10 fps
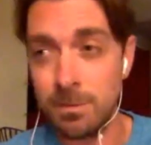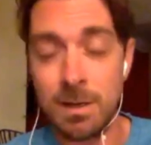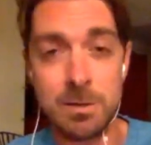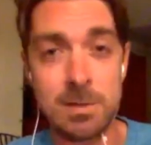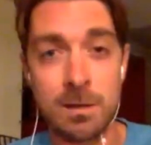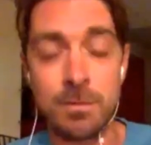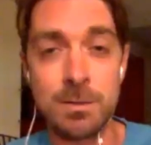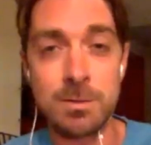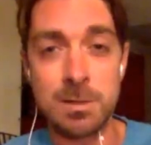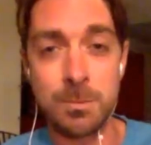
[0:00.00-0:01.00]
get yourself
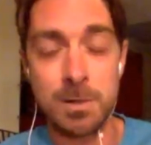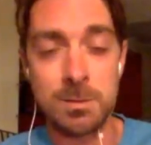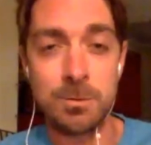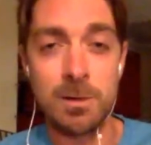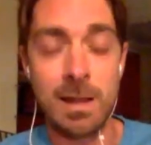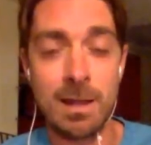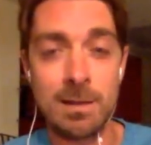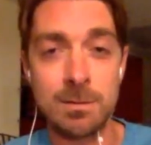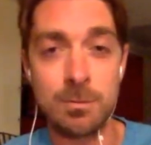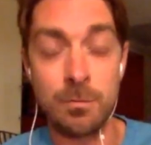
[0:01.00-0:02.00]
into a situation where you
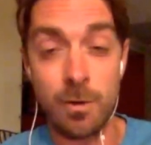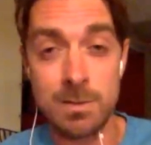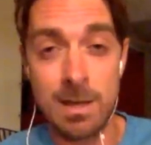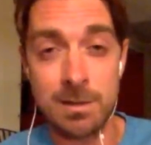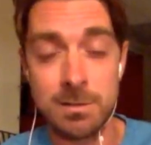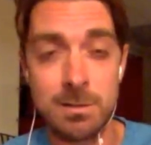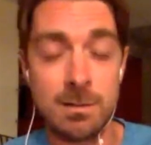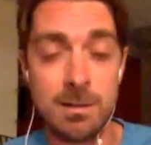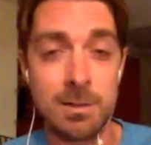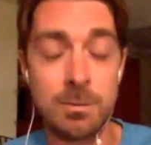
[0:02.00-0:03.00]
can't reverse
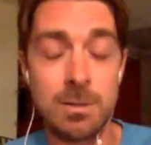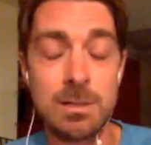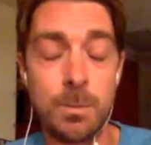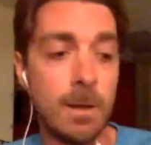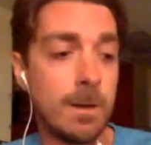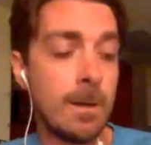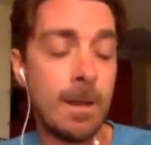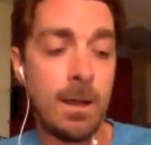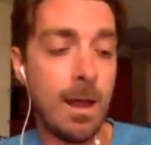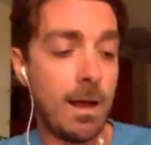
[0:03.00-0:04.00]
that choice. But
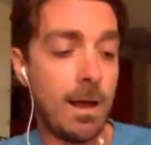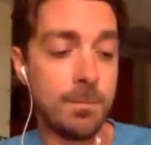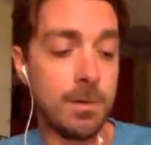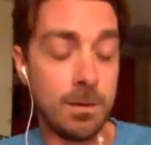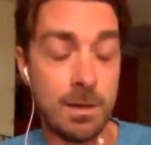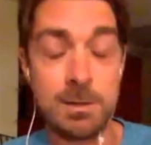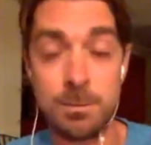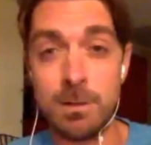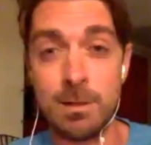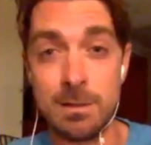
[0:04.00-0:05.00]
it's
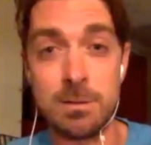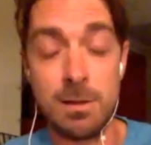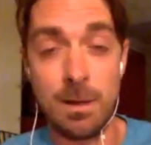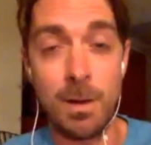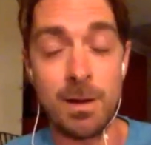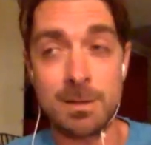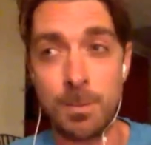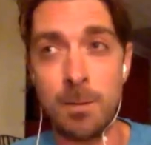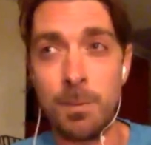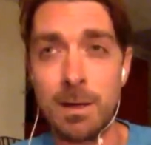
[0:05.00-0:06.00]
really about
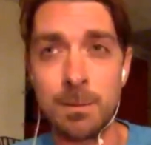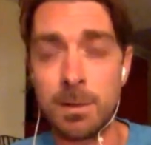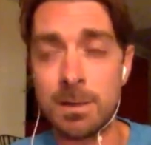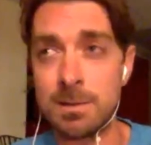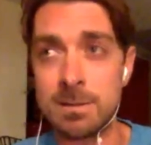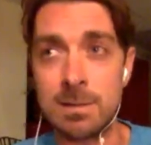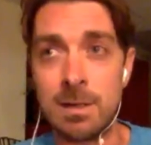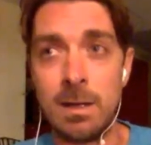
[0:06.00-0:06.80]
experimenting, because